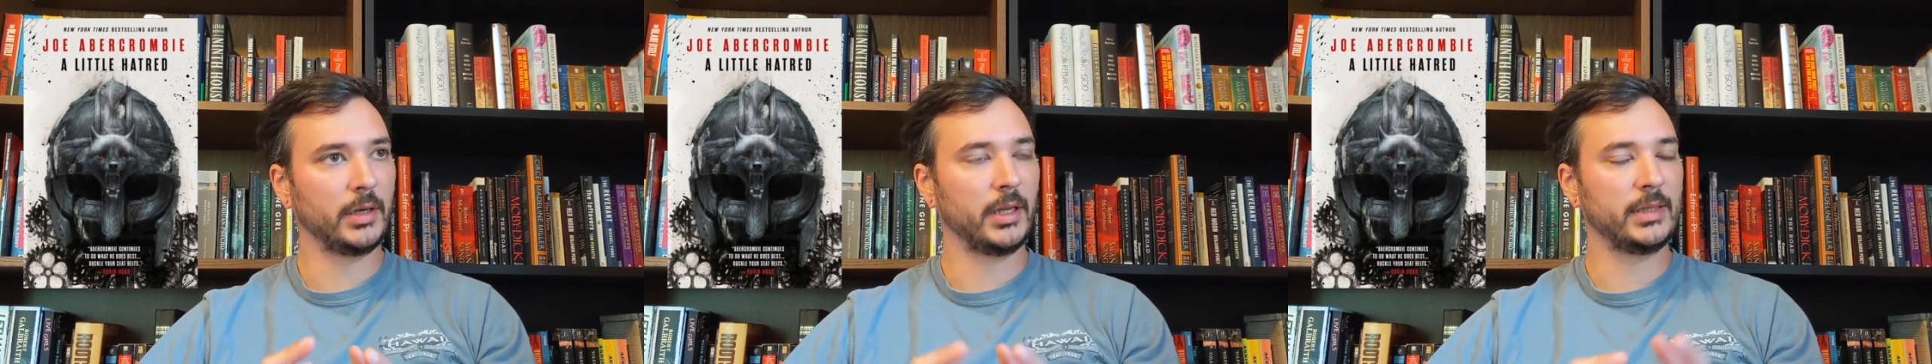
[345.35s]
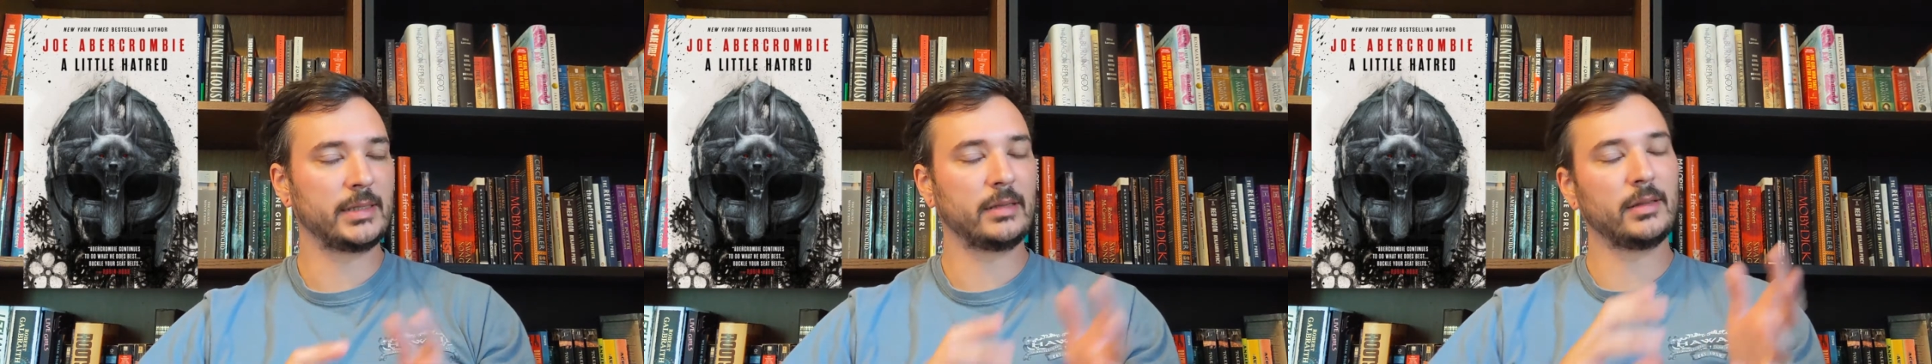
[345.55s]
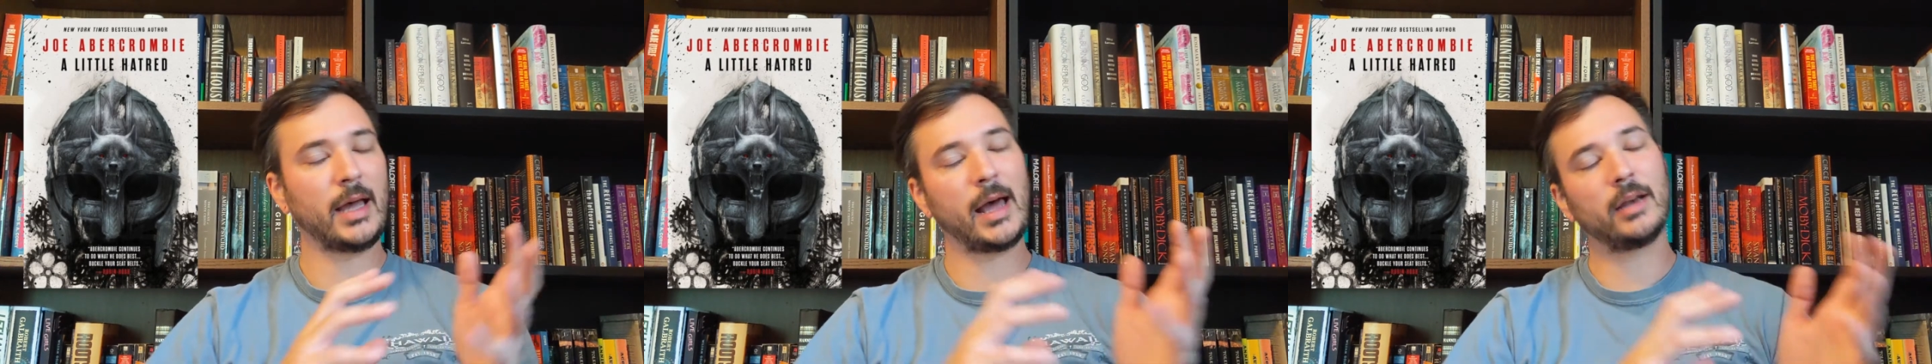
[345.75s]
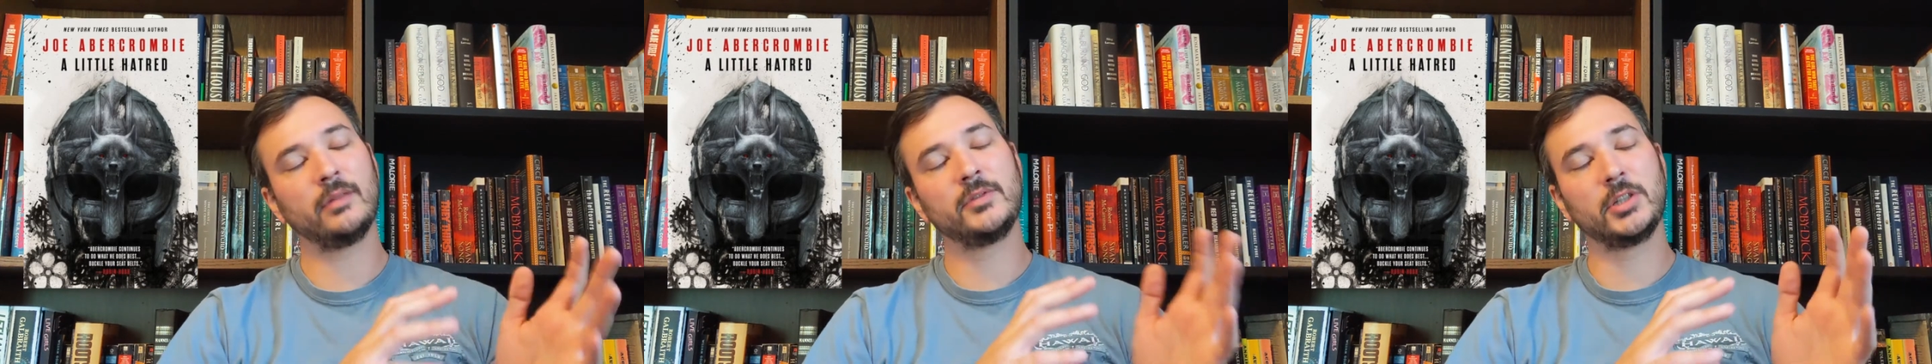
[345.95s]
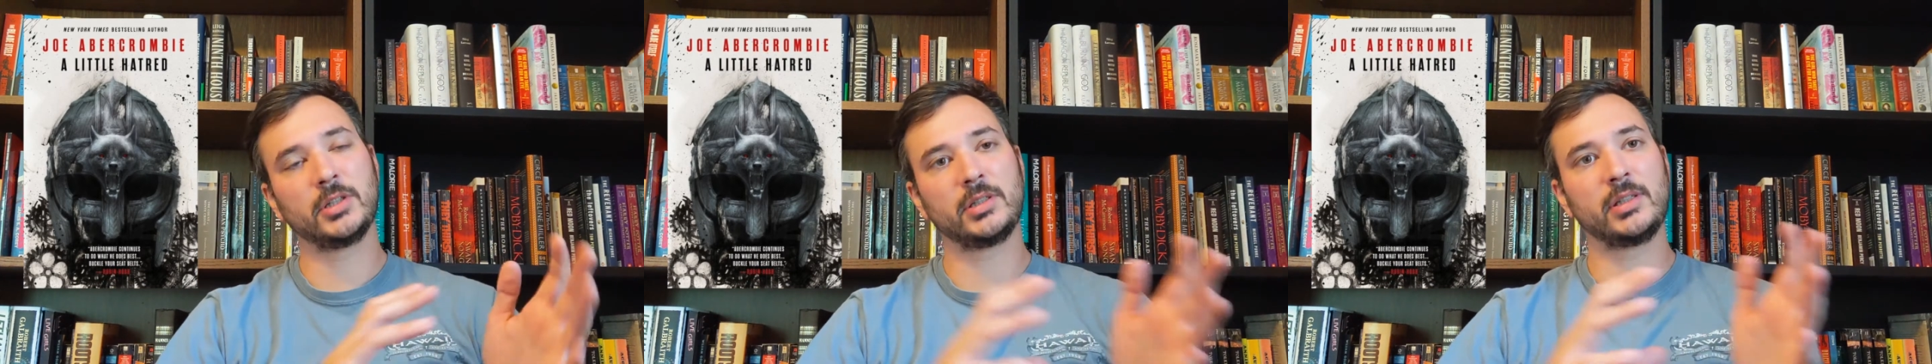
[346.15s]
it's a lot of
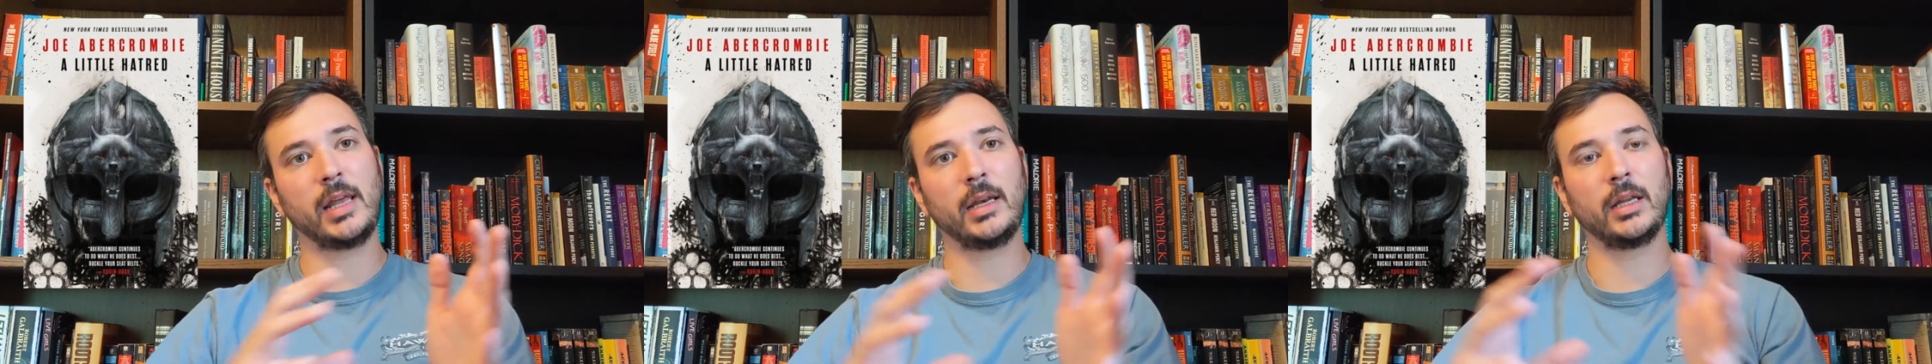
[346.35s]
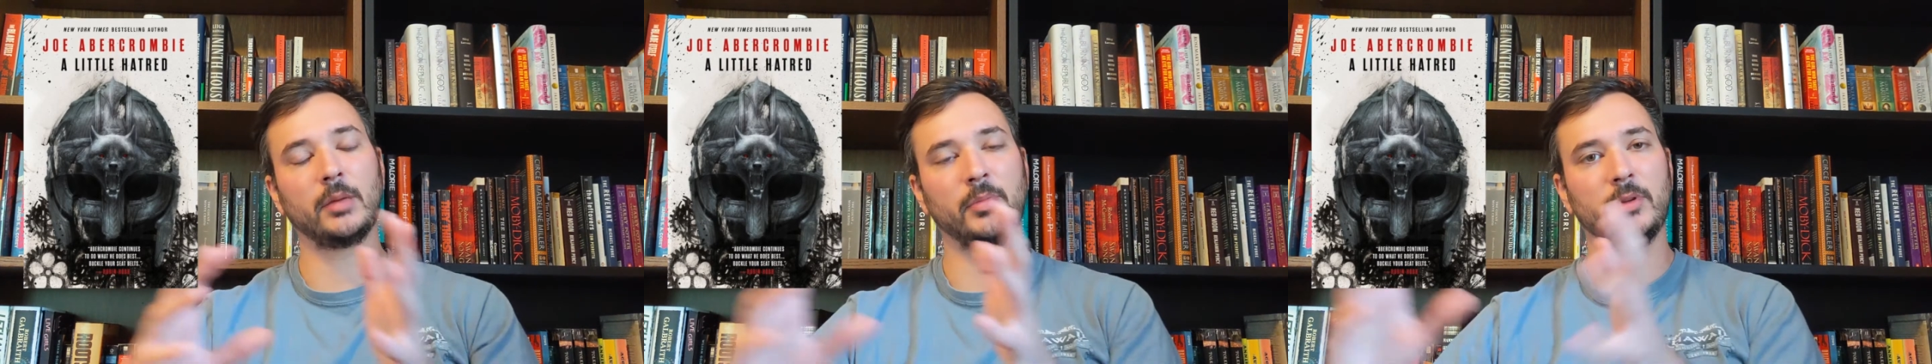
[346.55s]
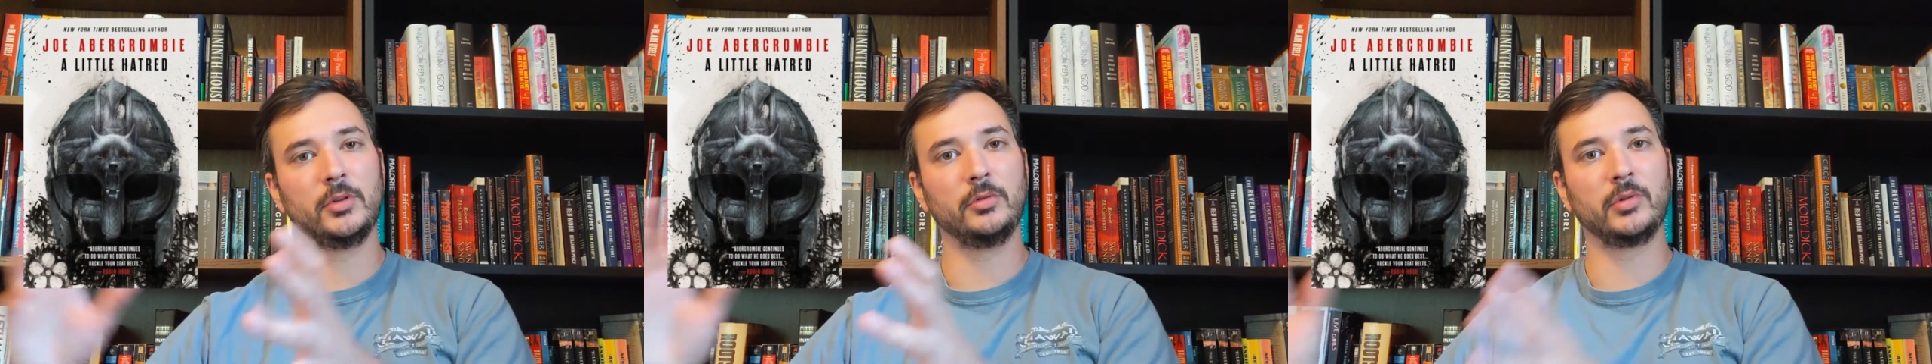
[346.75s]
just setting up the new